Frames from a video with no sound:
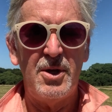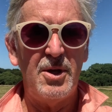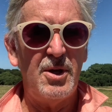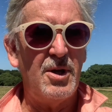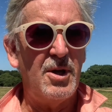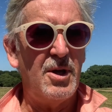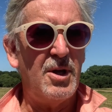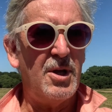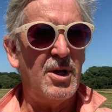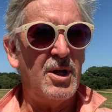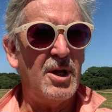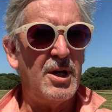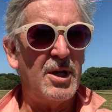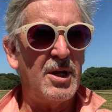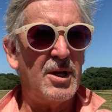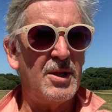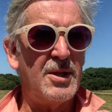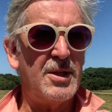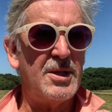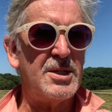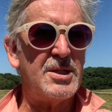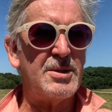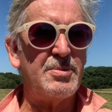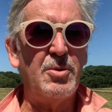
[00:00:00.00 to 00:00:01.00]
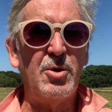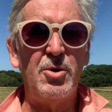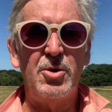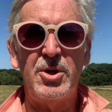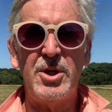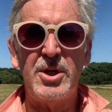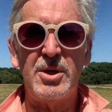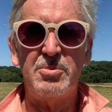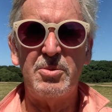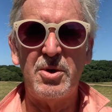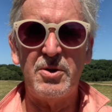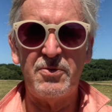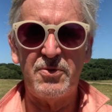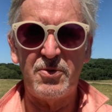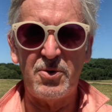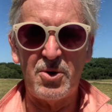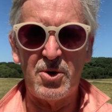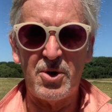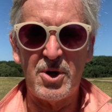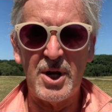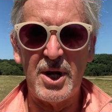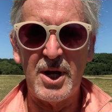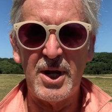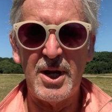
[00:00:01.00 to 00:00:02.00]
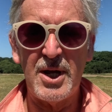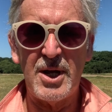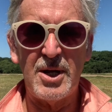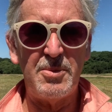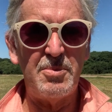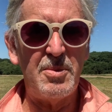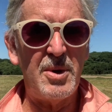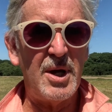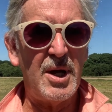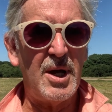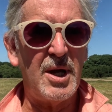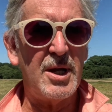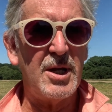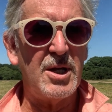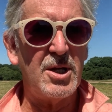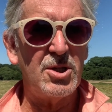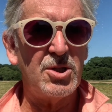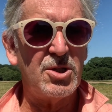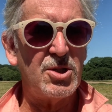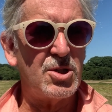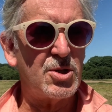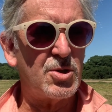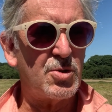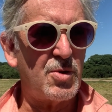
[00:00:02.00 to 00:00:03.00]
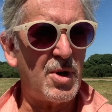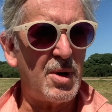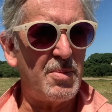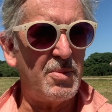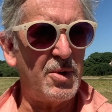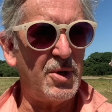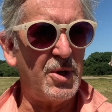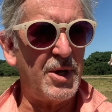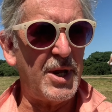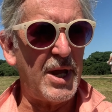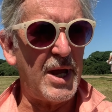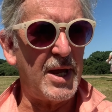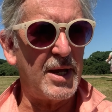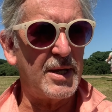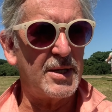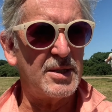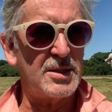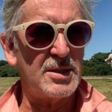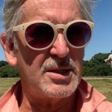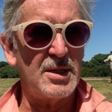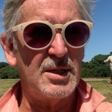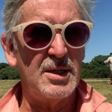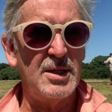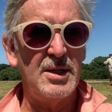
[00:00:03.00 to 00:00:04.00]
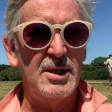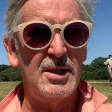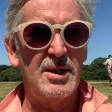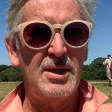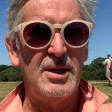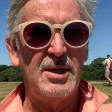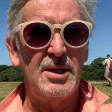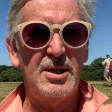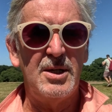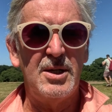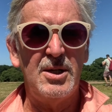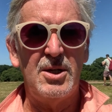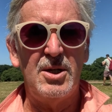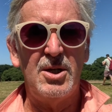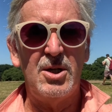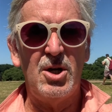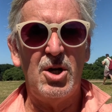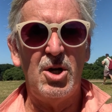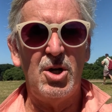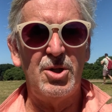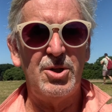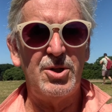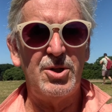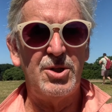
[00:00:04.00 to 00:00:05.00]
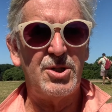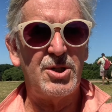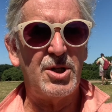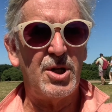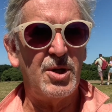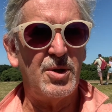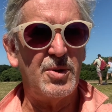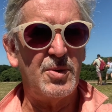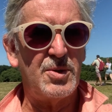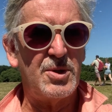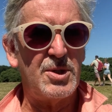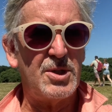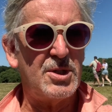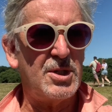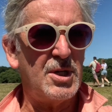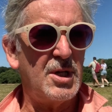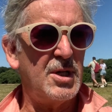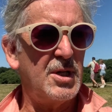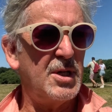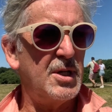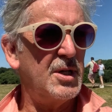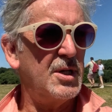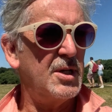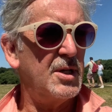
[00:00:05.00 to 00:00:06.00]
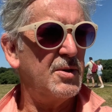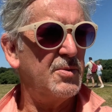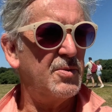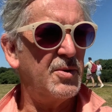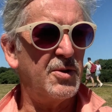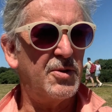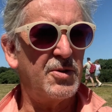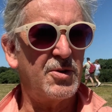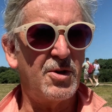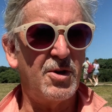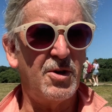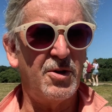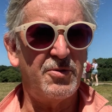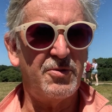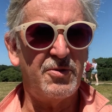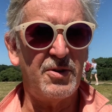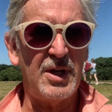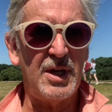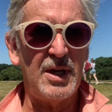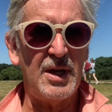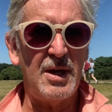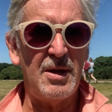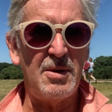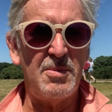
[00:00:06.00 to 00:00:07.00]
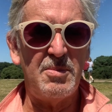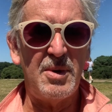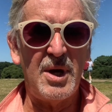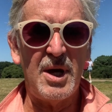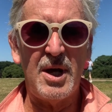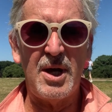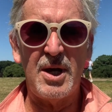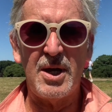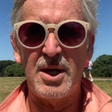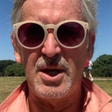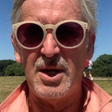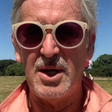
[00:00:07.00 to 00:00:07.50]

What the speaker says: earlier this morning before I had my scrambled eggs on toast with coffee in my